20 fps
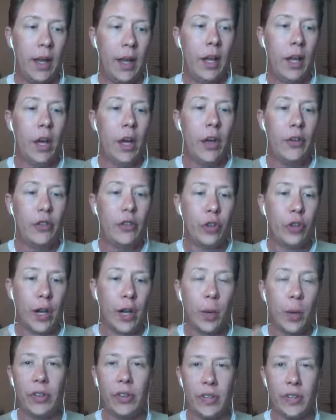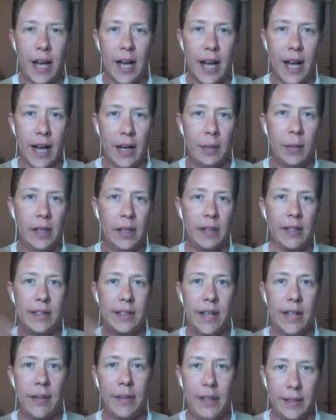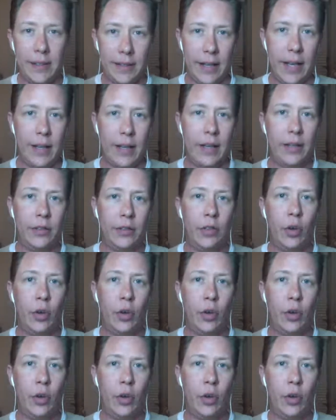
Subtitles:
So there was a time in the 70s and 80s